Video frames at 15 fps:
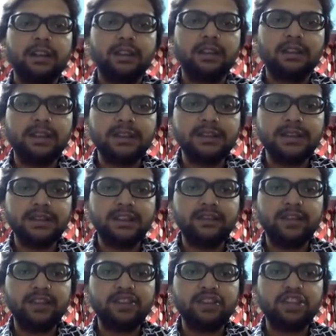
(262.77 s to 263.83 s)
This
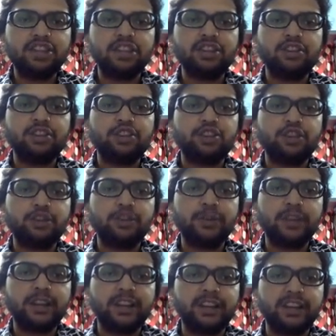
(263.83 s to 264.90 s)
invention should
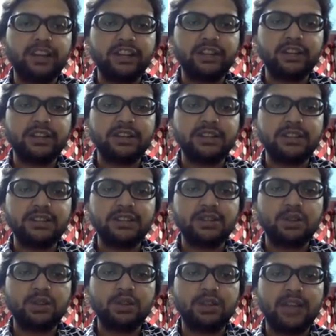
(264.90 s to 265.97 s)
be continuous
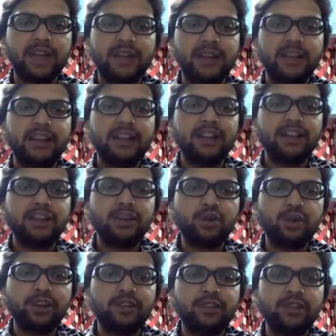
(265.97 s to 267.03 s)
so that
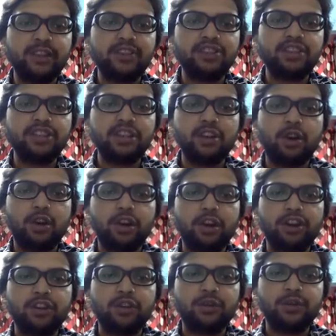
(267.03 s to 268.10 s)
new invention or
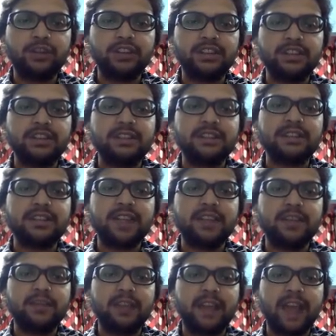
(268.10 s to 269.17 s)
new features
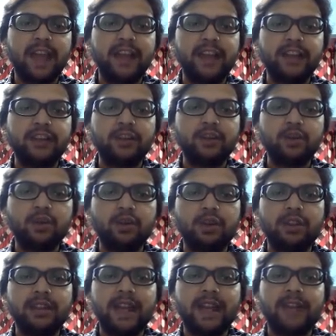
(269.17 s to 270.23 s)
can be added to
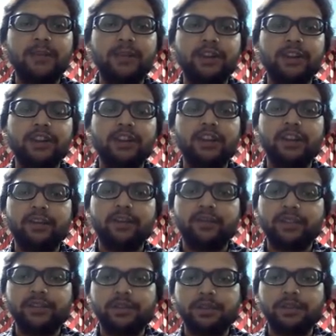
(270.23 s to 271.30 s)
that particular
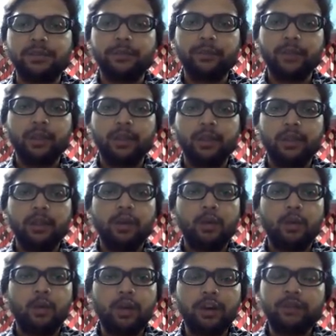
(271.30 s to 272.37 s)
invention.
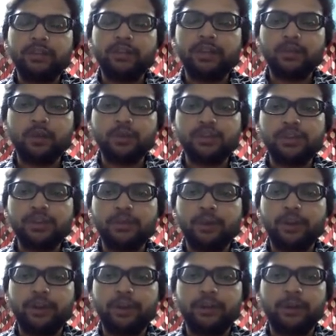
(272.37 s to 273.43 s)
One of the most
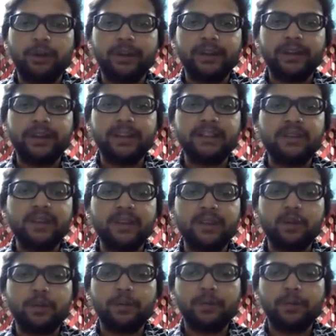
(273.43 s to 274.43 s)
important point, as we know,